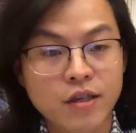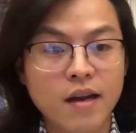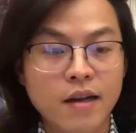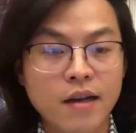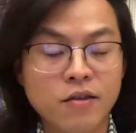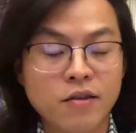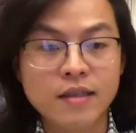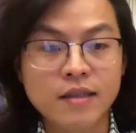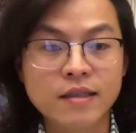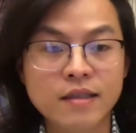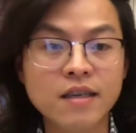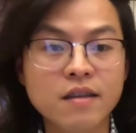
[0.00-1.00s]
And as you can
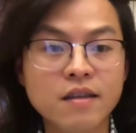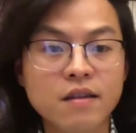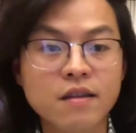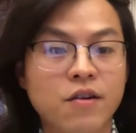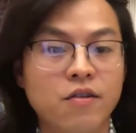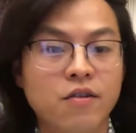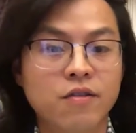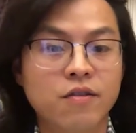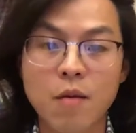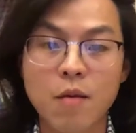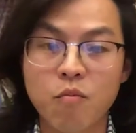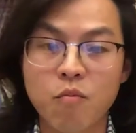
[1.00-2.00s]
see in the figure in the
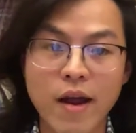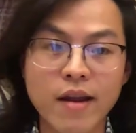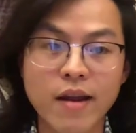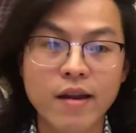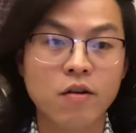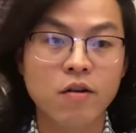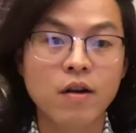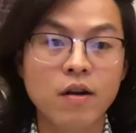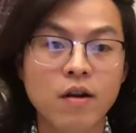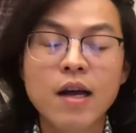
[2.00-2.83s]
top right here,